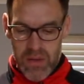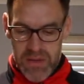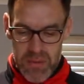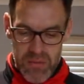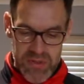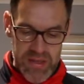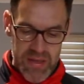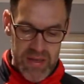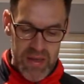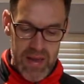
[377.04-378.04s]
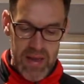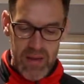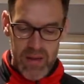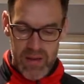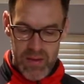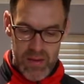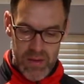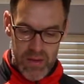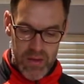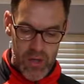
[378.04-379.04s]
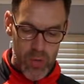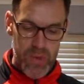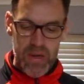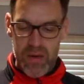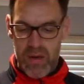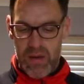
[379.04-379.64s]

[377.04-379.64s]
cinnamon stick in there, the cumin,